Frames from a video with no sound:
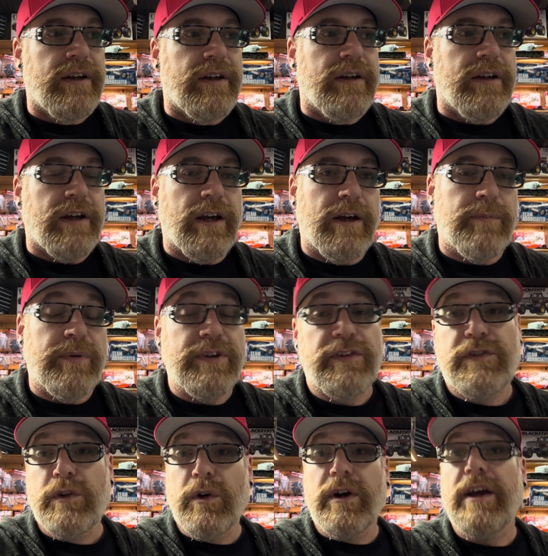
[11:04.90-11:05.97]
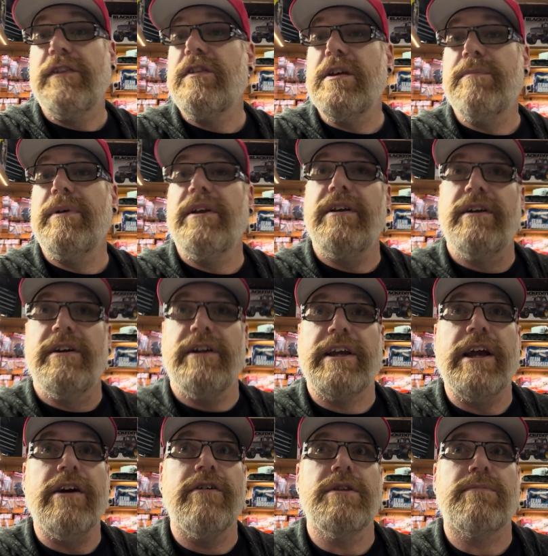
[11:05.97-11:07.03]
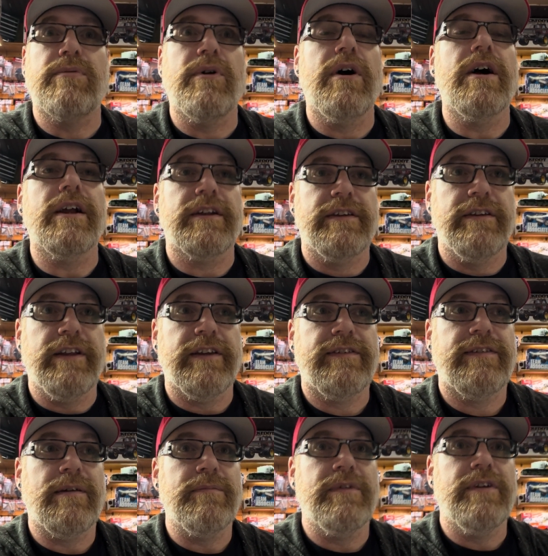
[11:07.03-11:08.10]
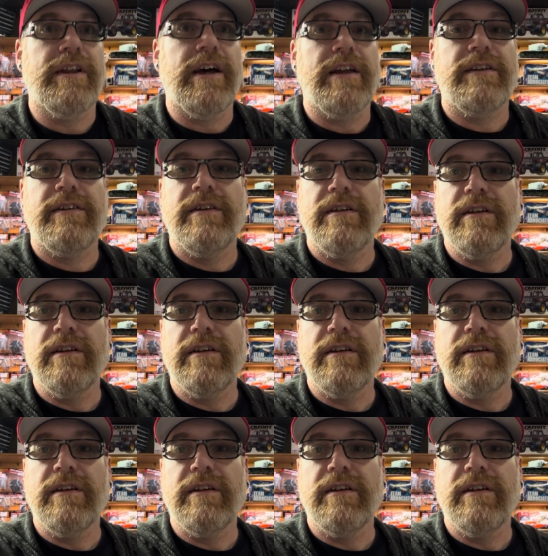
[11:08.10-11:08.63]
but the store has the ability to carry the product, and that's something that,